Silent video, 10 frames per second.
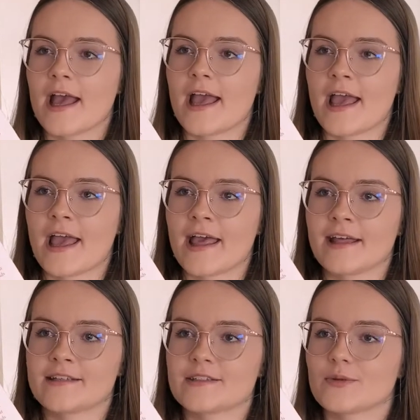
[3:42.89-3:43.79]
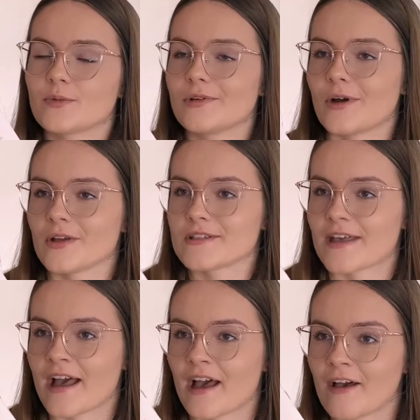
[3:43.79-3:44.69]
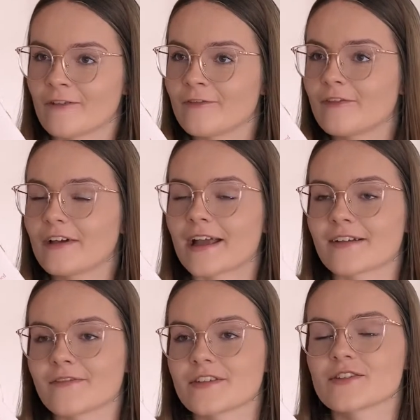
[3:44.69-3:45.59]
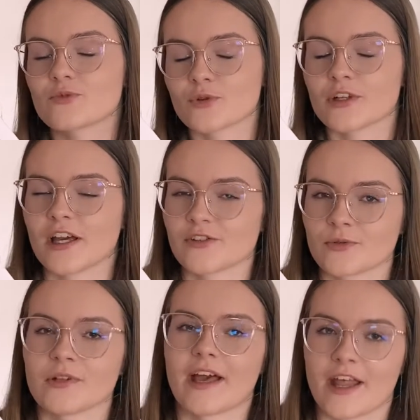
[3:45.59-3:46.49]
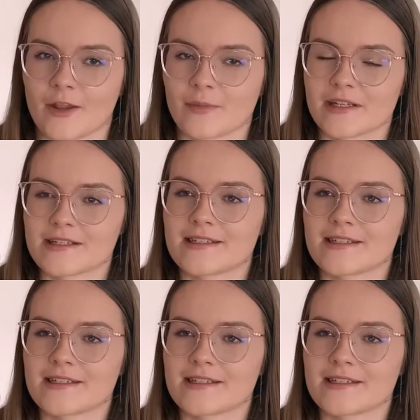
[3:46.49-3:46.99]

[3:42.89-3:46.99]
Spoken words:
and we also have kind of the supernatural element